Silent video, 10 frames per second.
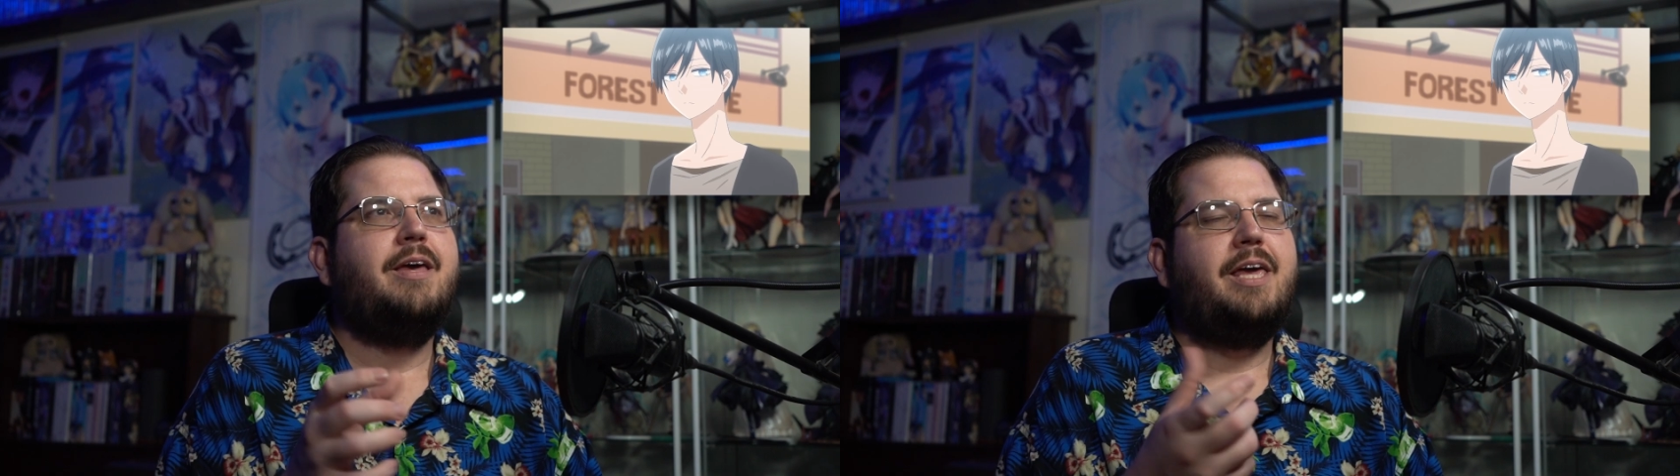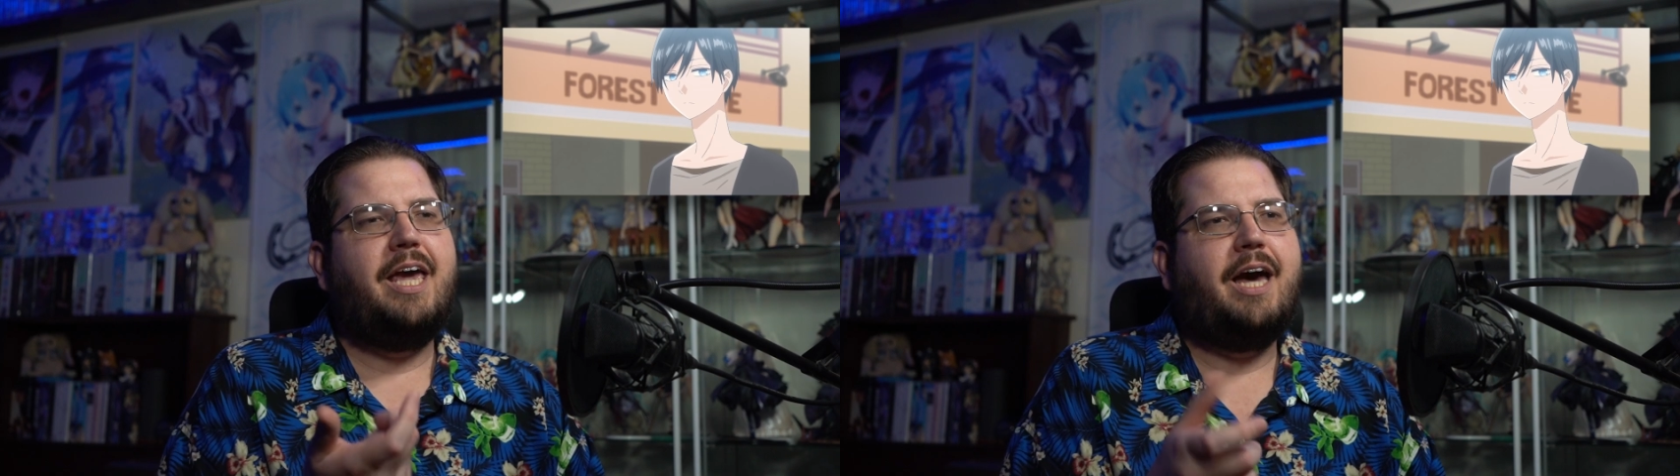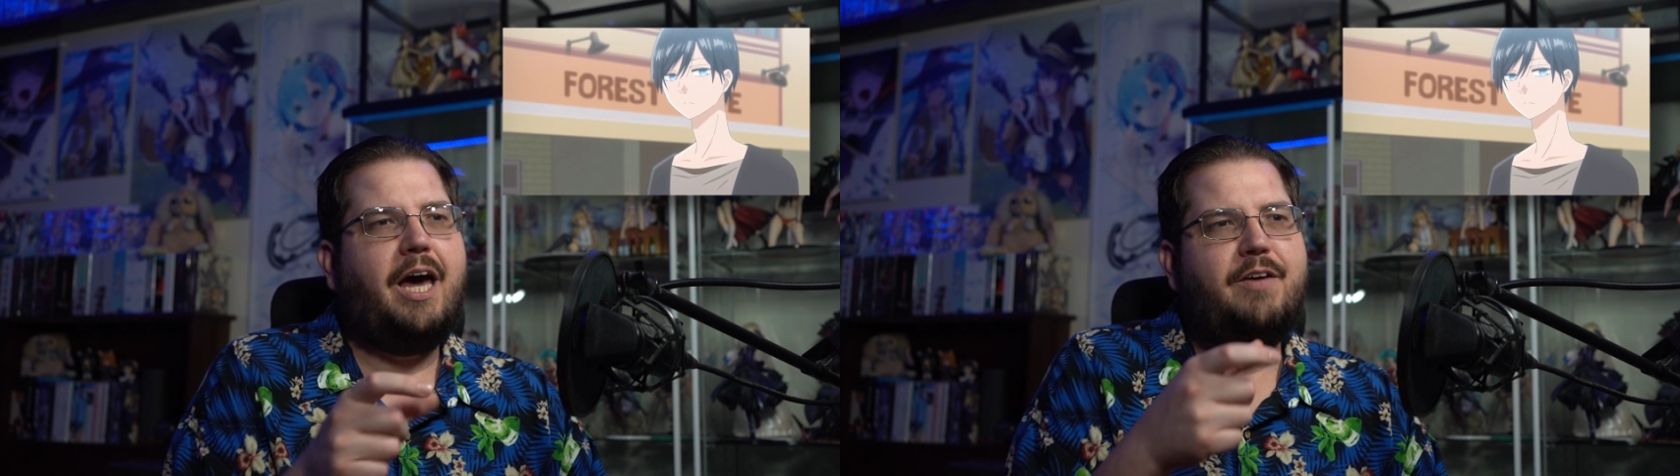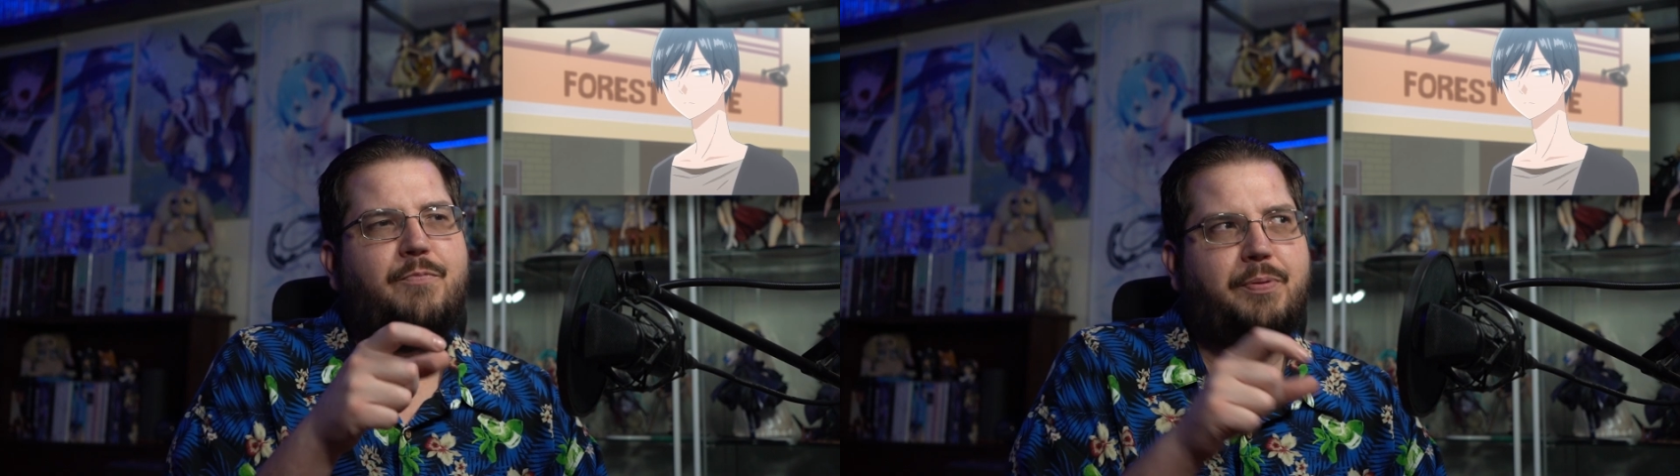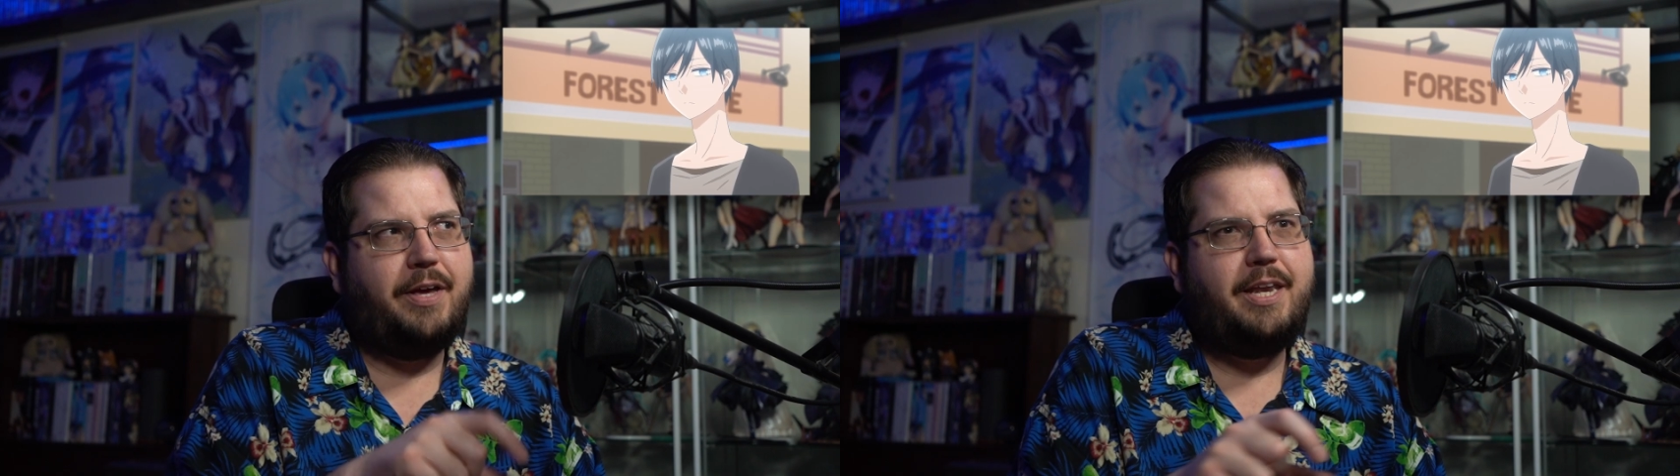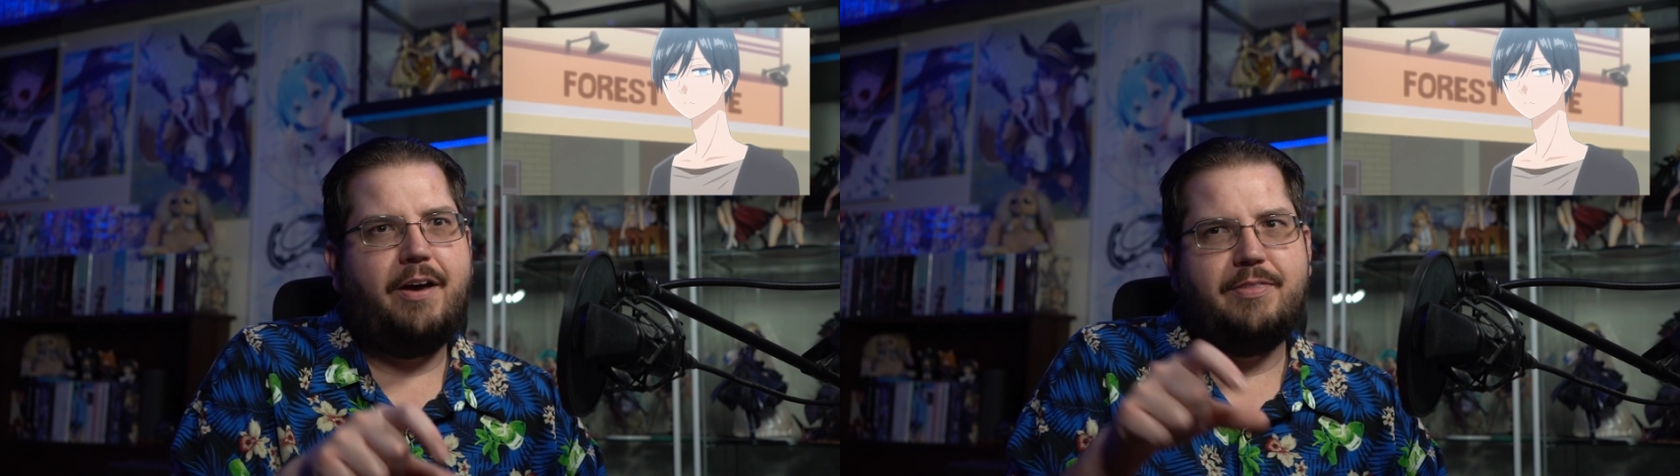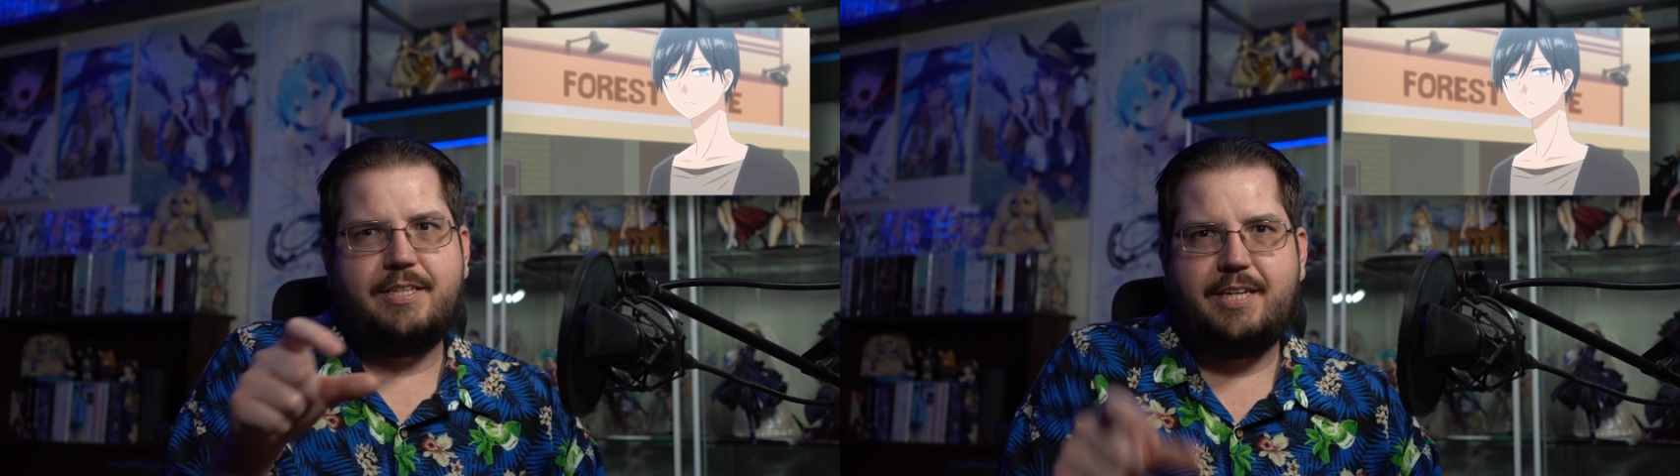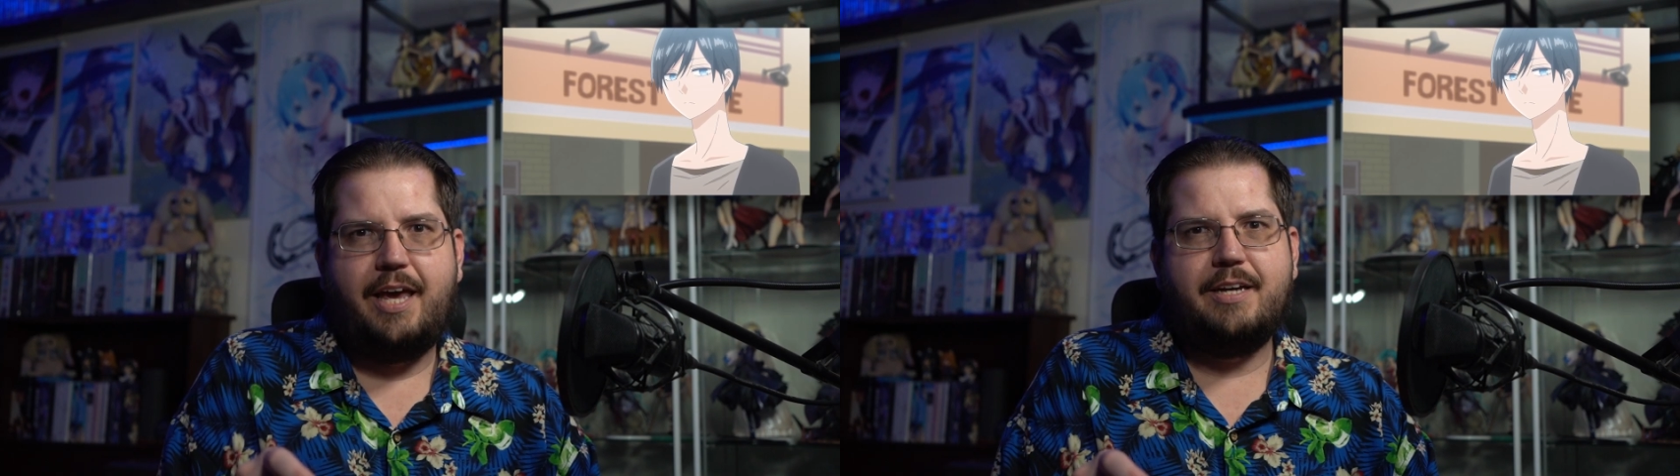It kind of played out the
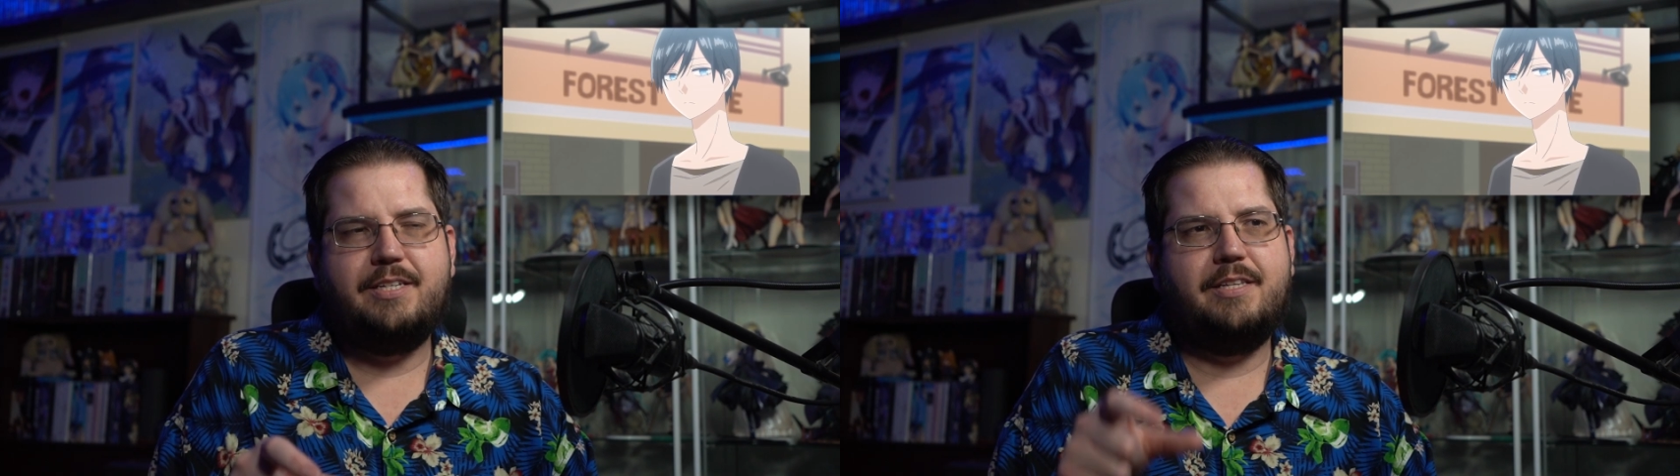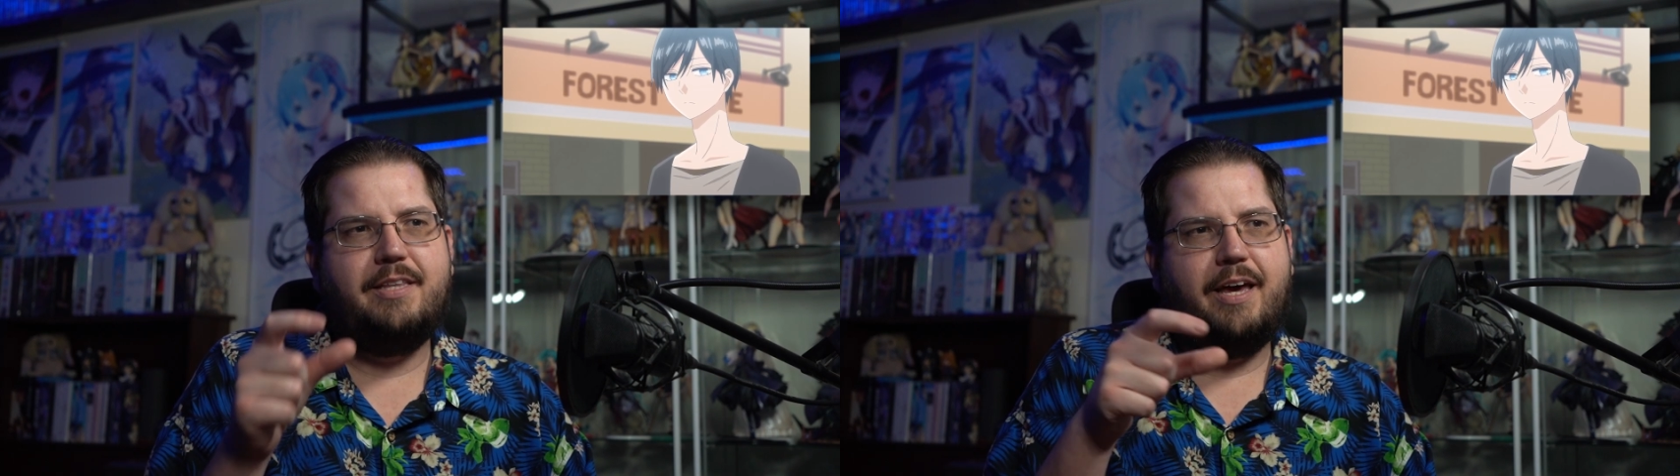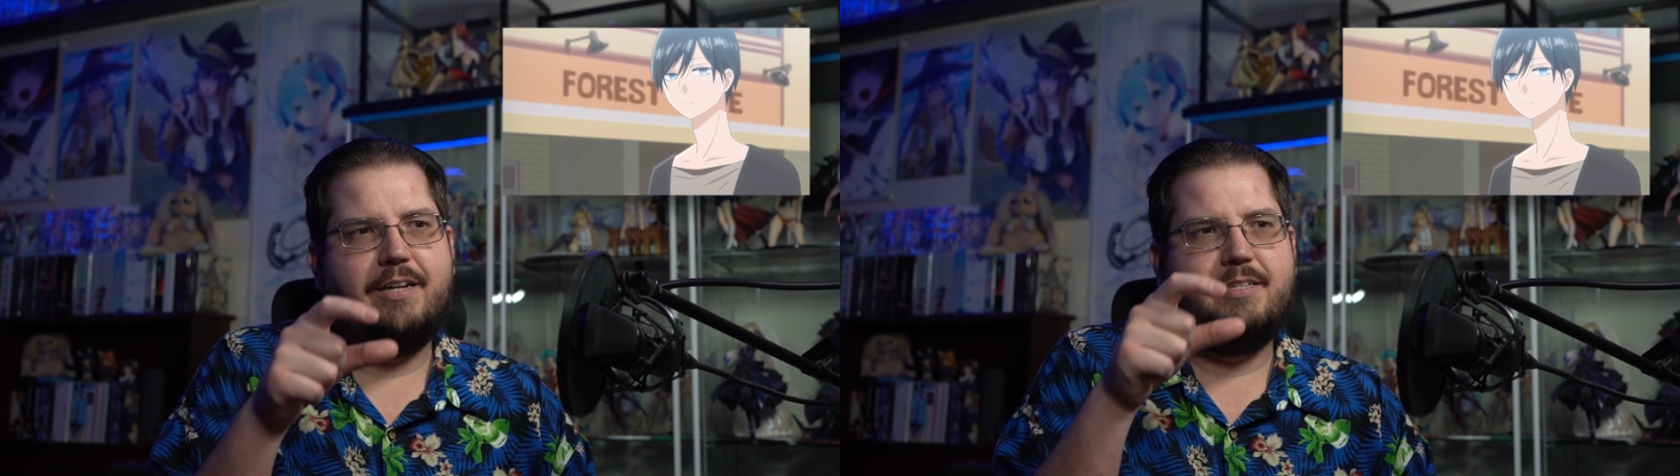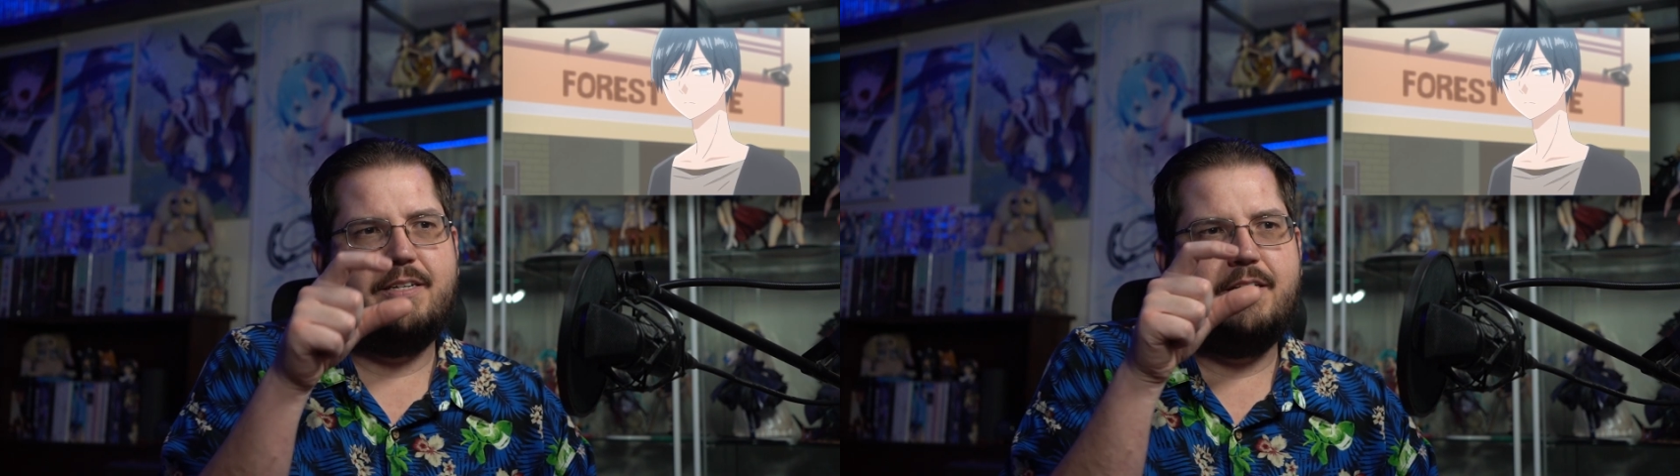text that